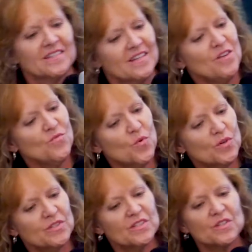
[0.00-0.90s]

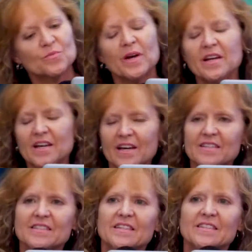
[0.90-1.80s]
enforces the right
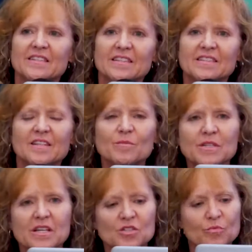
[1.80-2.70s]
access and
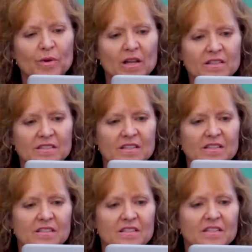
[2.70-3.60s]
segmentation
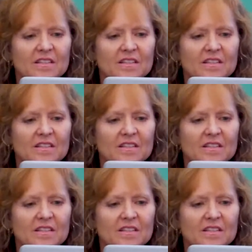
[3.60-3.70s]
policies